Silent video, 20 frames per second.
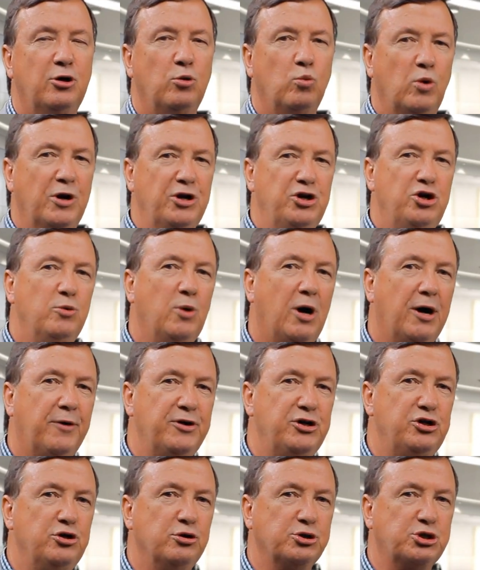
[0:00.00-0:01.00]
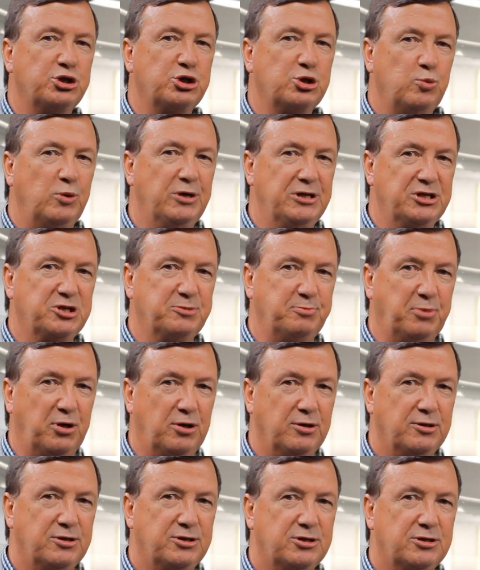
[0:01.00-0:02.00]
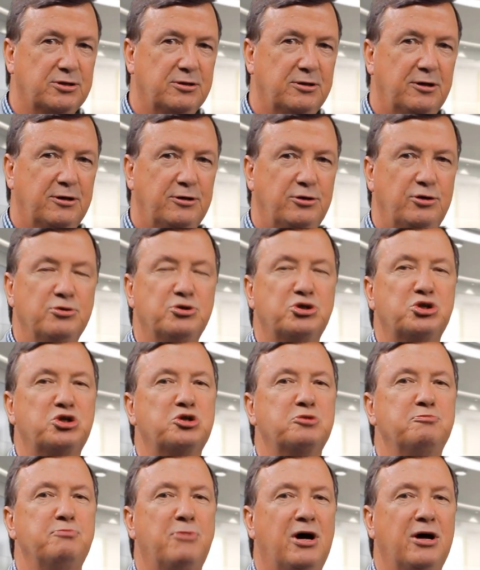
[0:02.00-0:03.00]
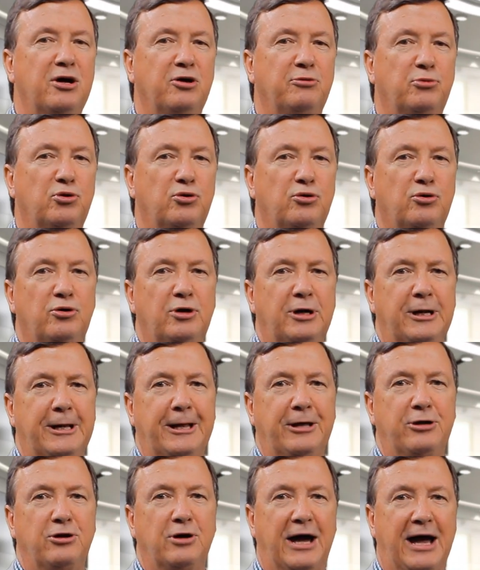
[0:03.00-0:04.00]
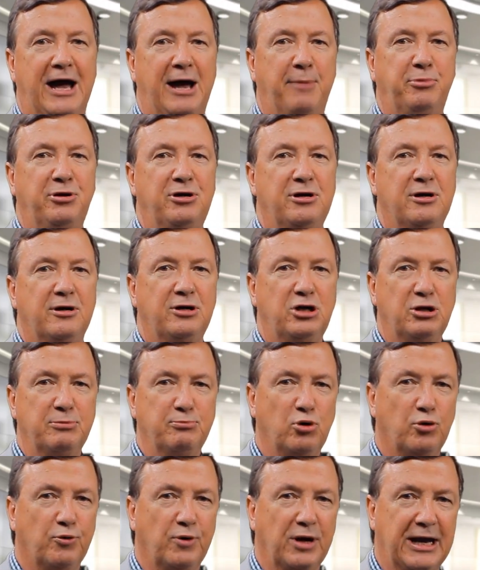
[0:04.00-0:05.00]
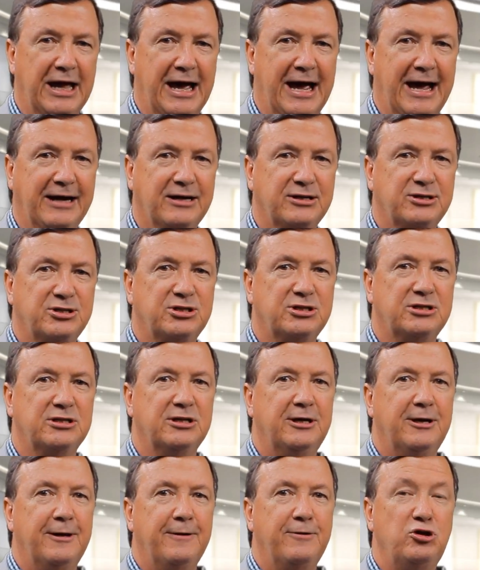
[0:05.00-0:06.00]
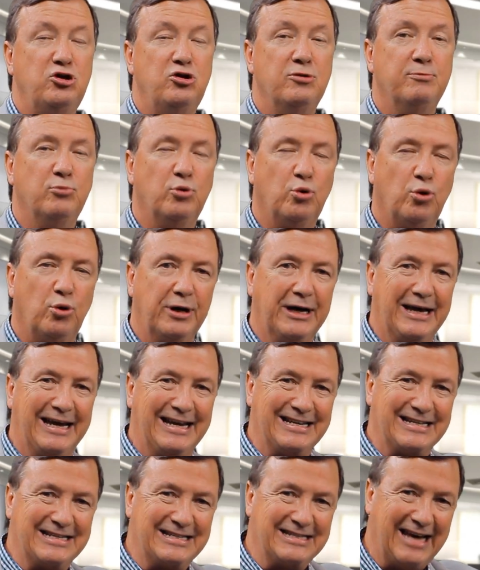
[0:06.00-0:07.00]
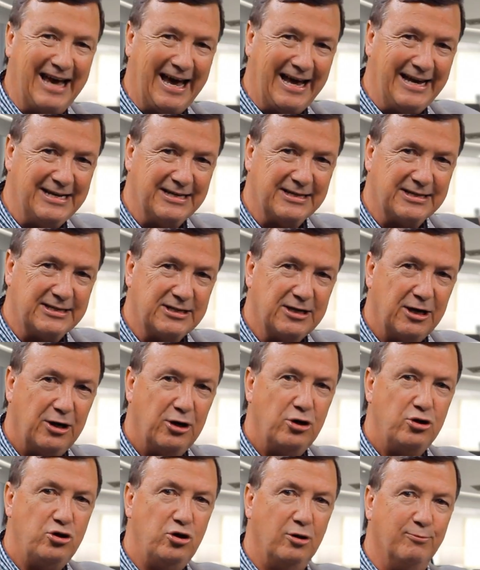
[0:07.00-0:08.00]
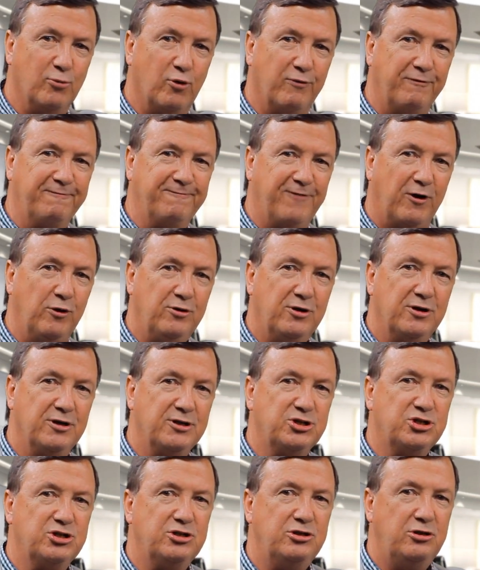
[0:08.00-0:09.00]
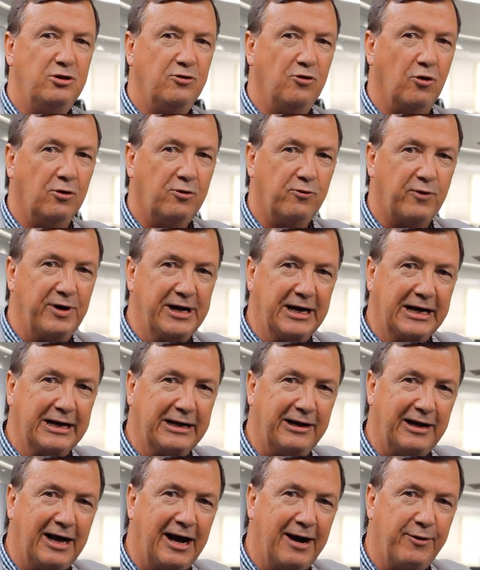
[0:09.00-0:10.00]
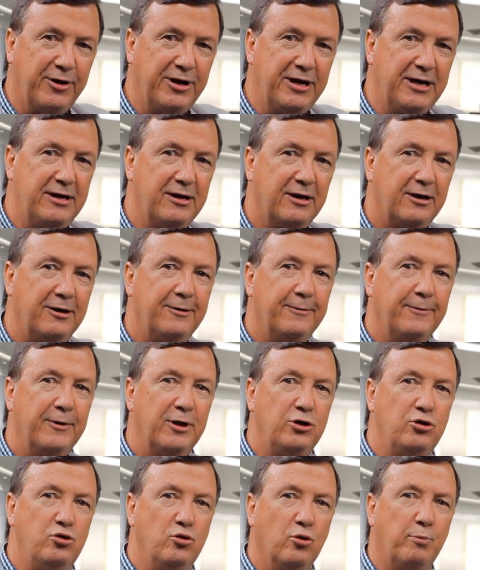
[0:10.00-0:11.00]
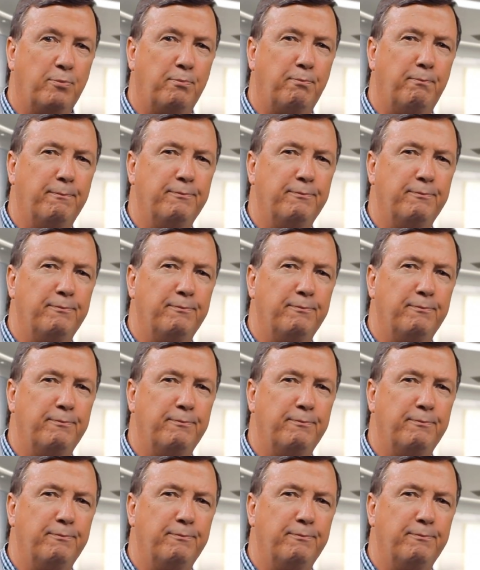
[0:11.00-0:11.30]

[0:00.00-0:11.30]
When you are in your sweet spot, you smile more, you're happier, you're more relaxed, you're more intent, you're more focused, you've got greater clarity, your